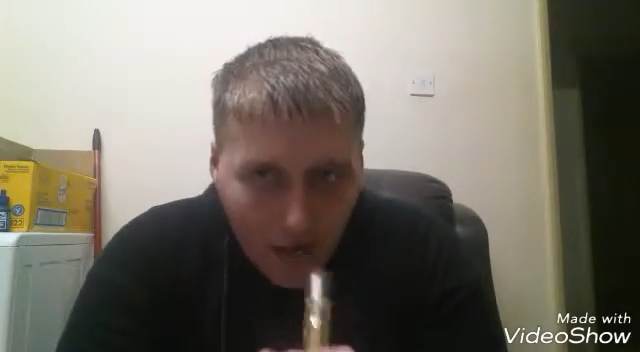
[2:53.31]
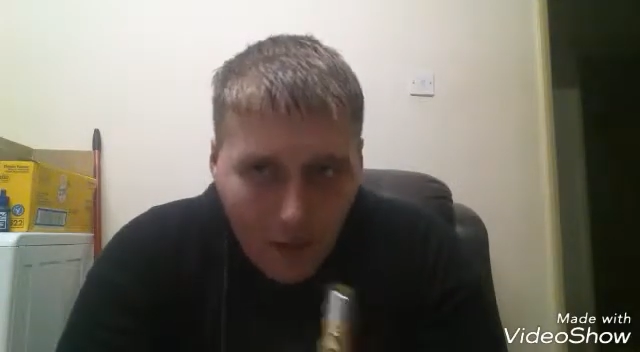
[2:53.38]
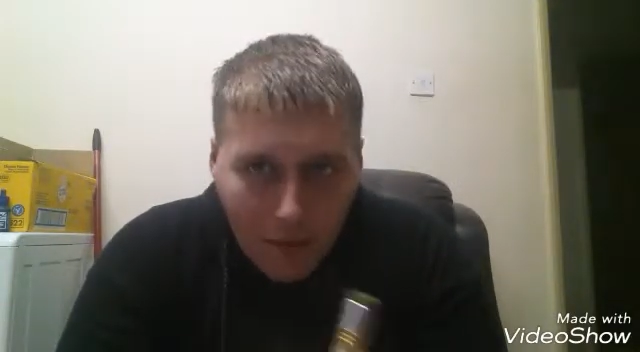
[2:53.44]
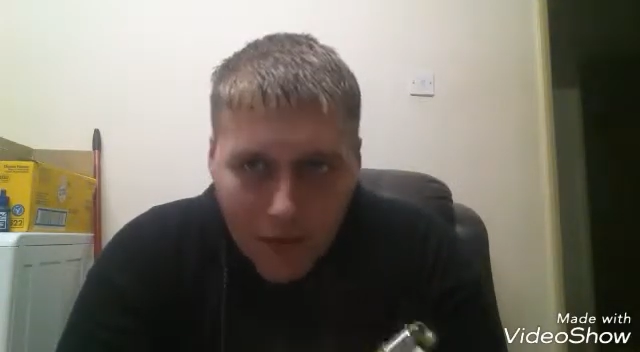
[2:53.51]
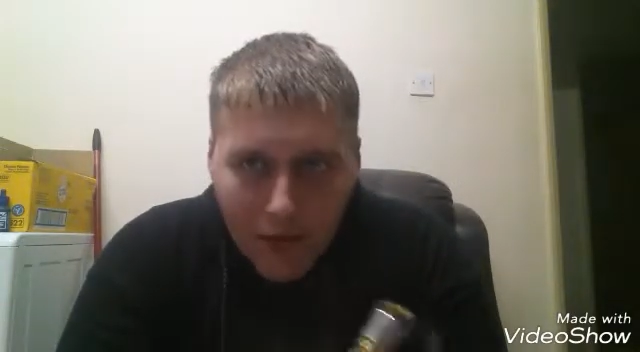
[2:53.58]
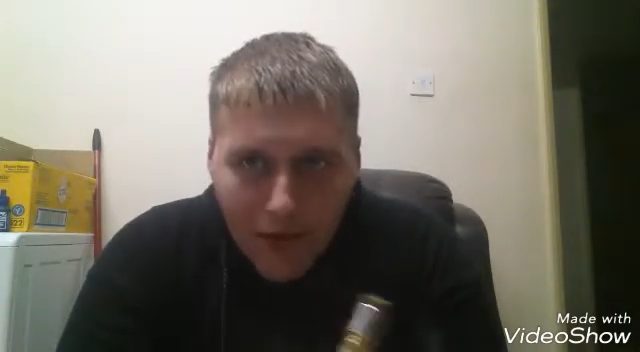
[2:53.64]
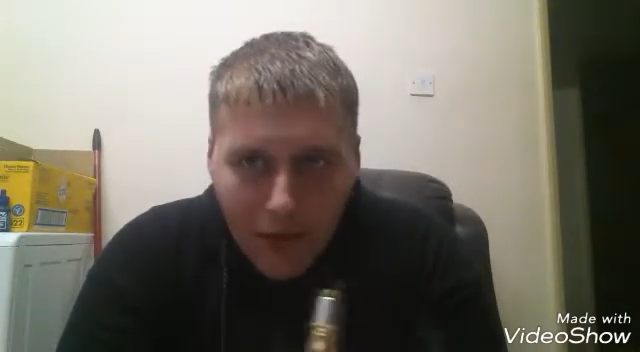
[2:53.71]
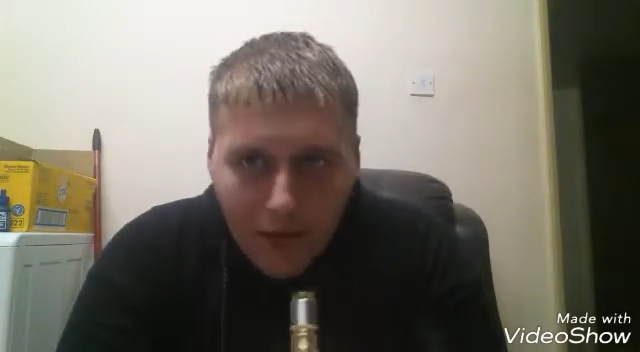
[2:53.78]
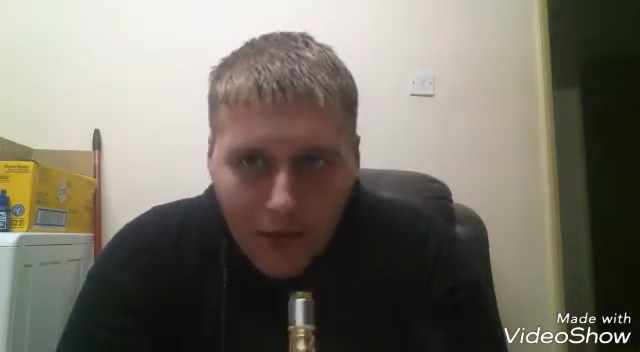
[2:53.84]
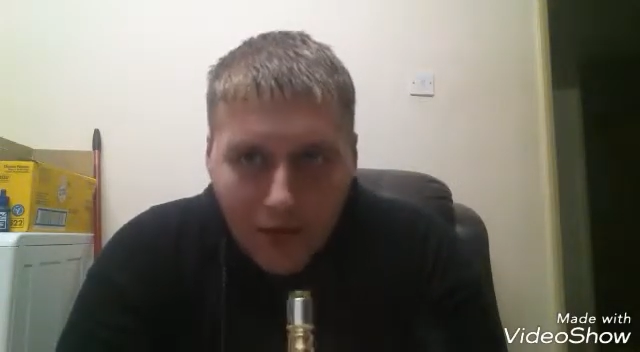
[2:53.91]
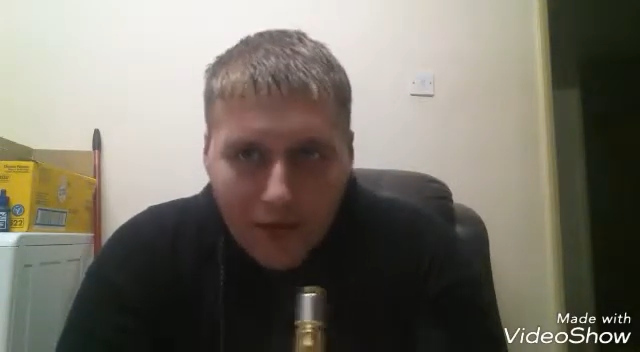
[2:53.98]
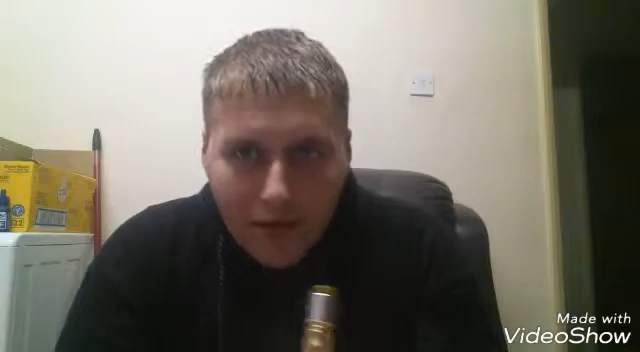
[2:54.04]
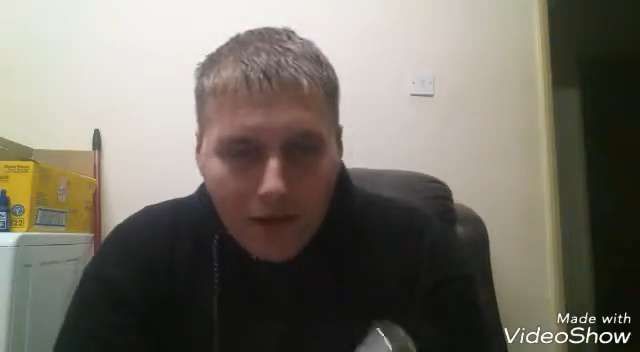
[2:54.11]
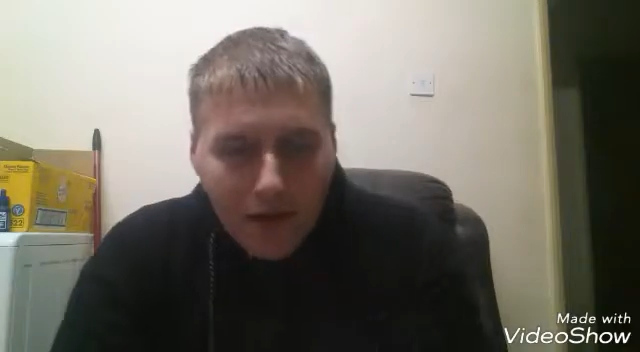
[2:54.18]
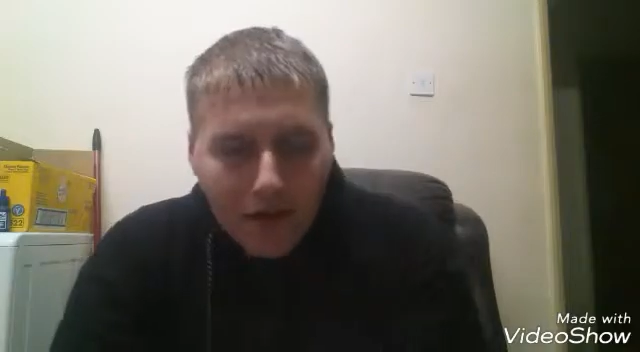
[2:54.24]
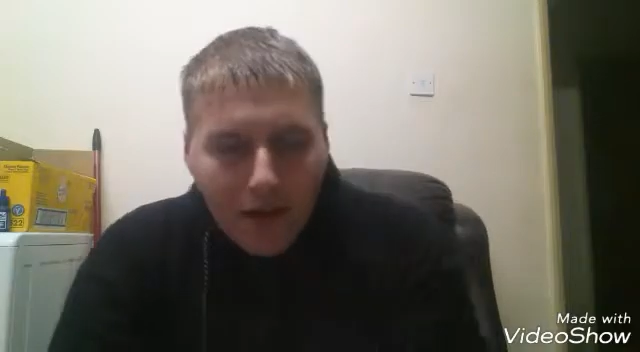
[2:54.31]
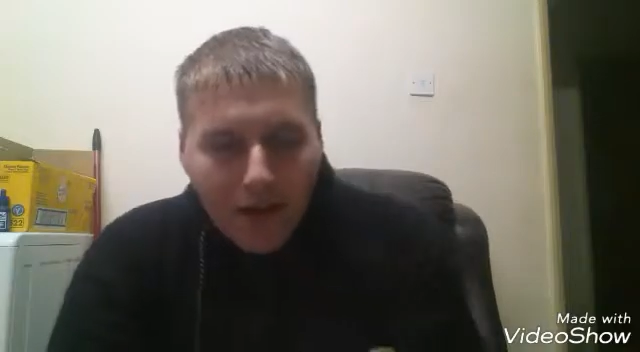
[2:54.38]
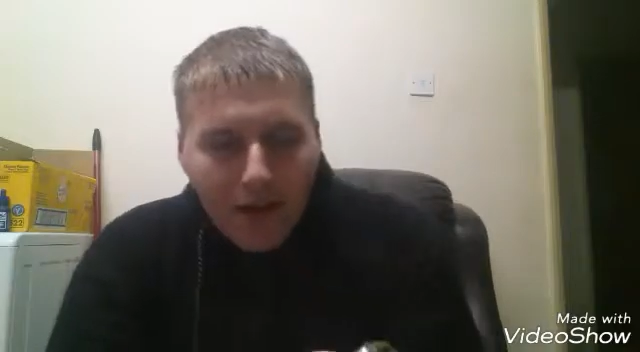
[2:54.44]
and materials.